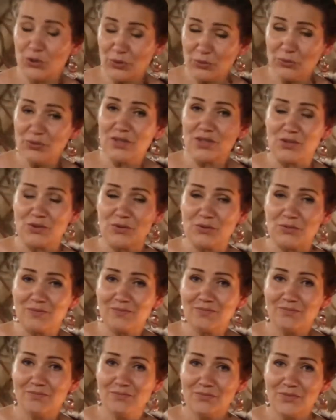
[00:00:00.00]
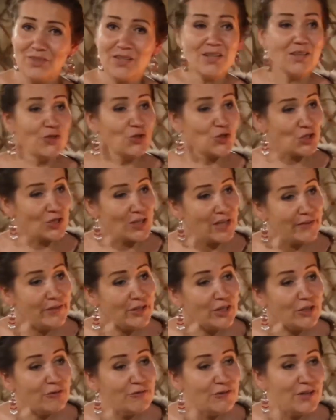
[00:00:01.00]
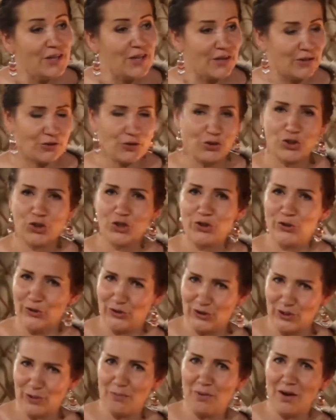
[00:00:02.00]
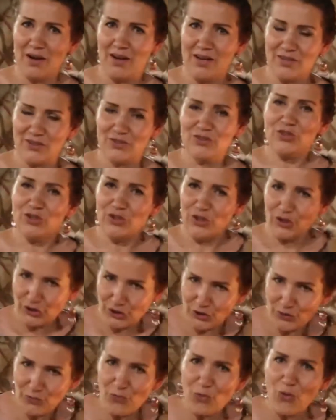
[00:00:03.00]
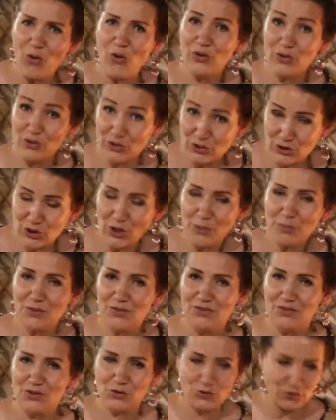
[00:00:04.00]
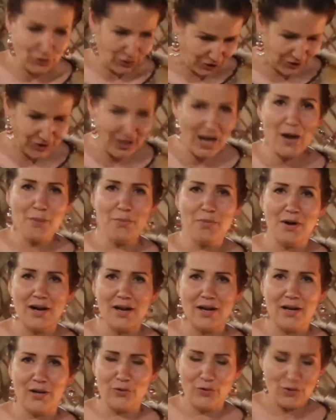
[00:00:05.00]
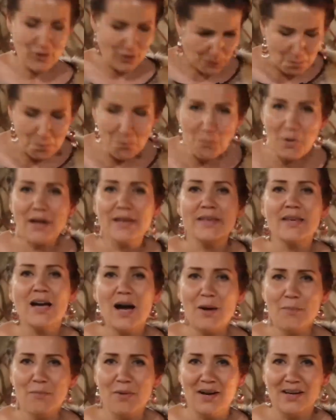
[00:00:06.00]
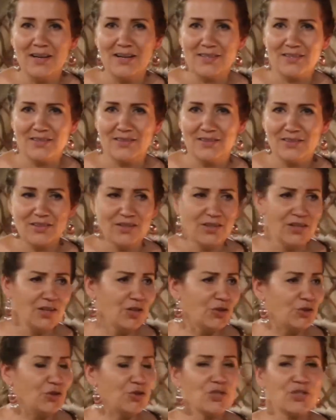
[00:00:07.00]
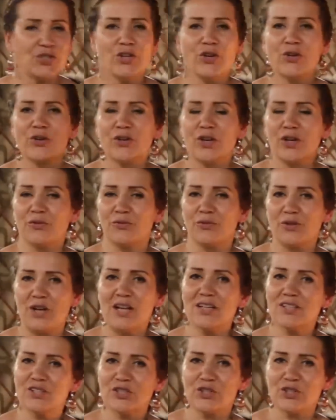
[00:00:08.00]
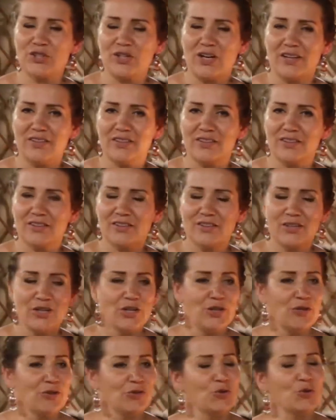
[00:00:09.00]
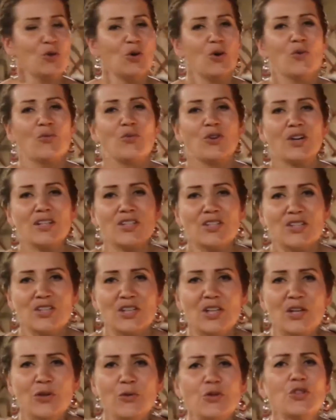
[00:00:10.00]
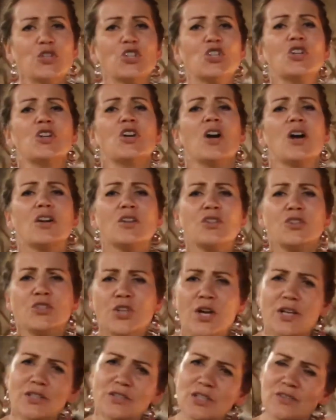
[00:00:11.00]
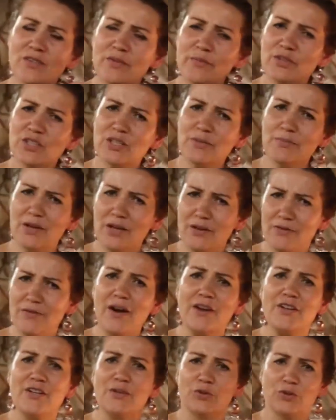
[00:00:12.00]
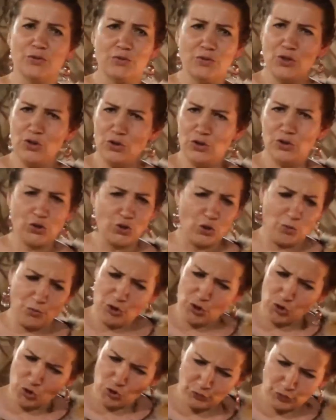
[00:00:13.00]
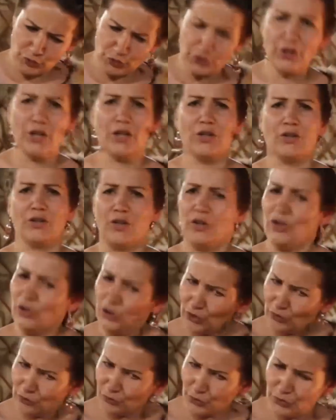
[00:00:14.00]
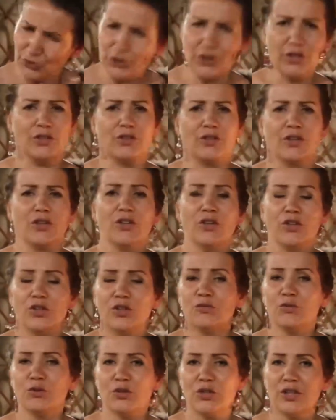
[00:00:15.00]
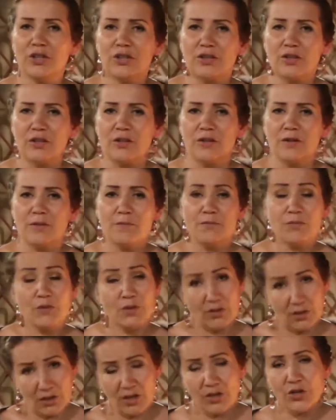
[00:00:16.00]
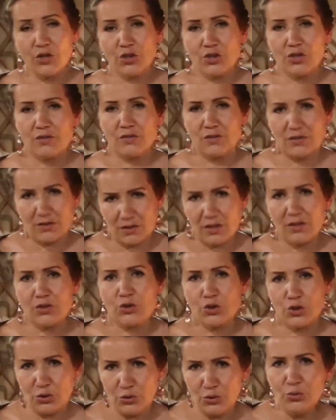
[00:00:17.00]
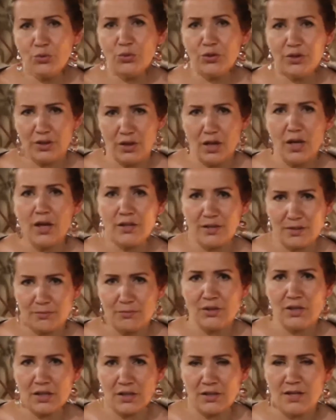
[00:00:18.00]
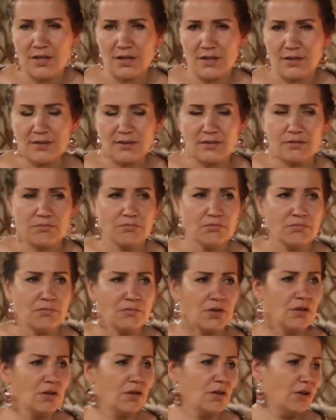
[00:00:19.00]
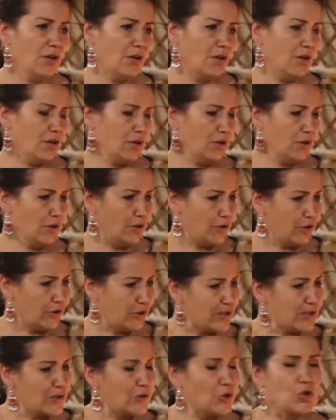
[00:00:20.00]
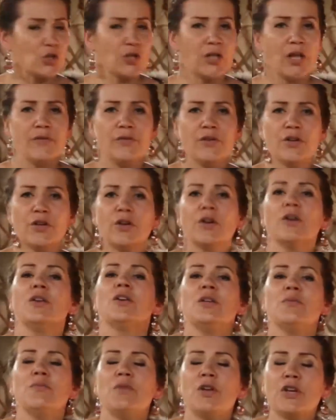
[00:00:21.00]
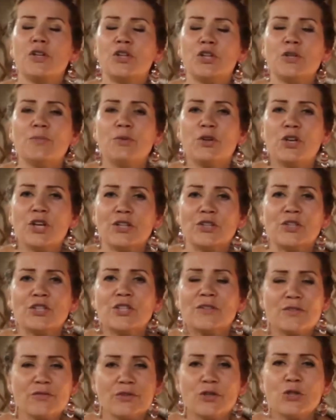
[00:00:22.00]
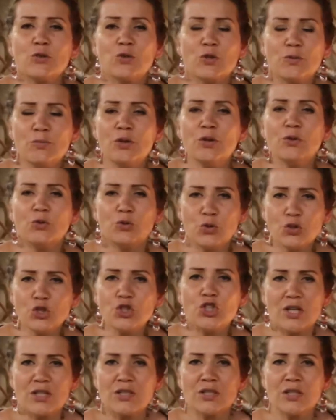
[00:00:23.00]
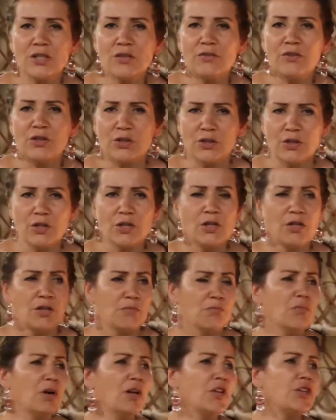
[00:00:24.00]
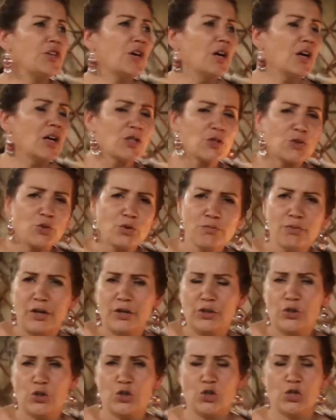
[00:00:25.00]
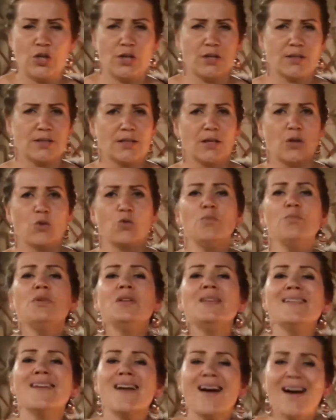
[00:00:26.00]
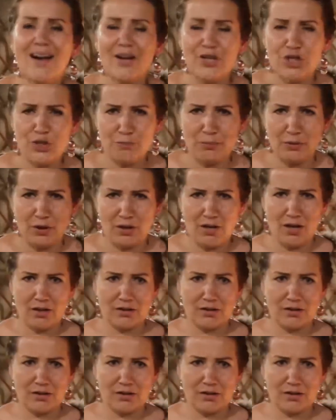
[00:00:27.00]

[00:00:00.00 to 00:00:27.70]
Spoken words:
He tells, I'm sick. This is my disease. I don't know how it happens in other countries, but in Russia, people even are proud of their diseases. They say, I have this and this. Of course, spirits are proud of this. If a person has some troubles in his destiny, he tells, my destiny is unhappy. I have troubles.